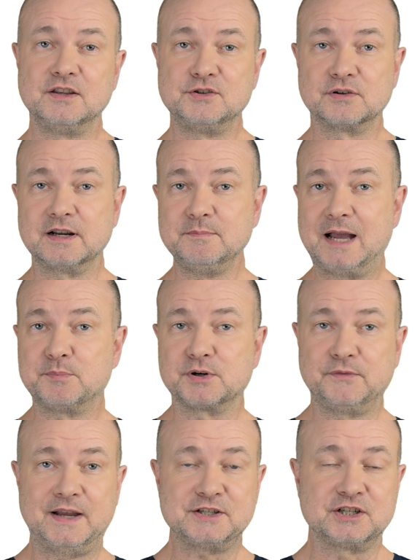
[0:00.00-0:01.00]
During my
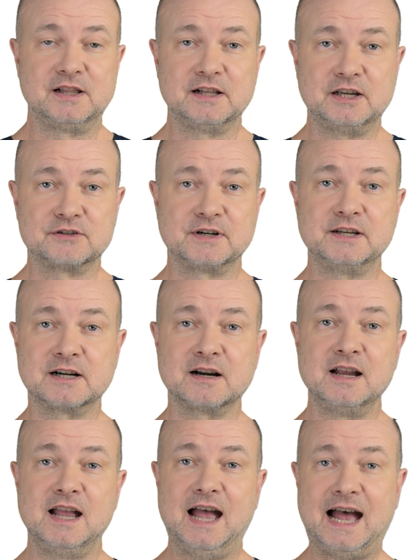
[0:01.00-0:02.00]
professional career,